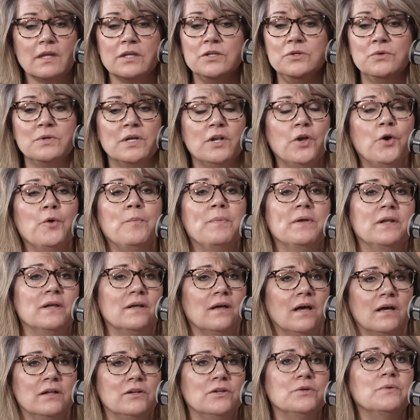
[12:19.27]
you can open
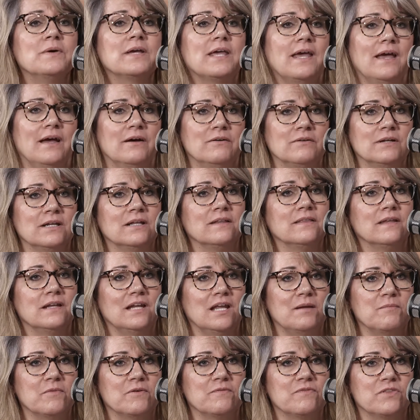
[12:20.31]
a new account in the
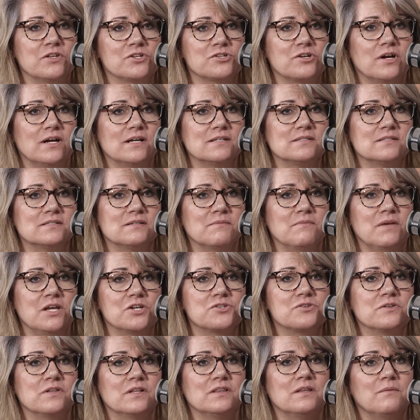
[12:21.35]
name of the trust and
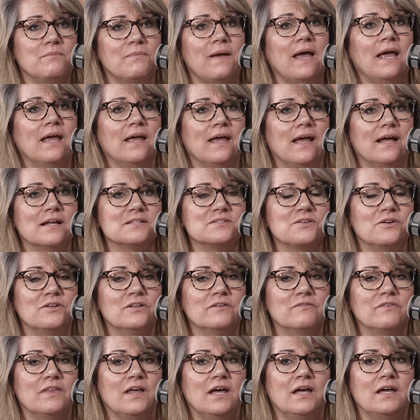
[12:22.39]
make sure that the bank has
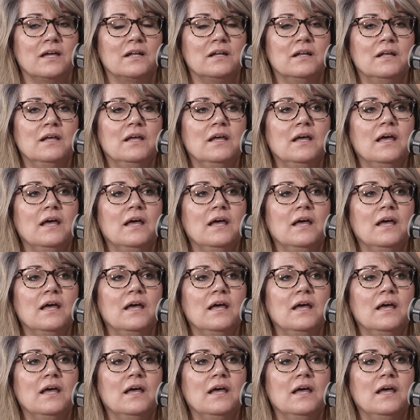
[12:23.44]
all of that.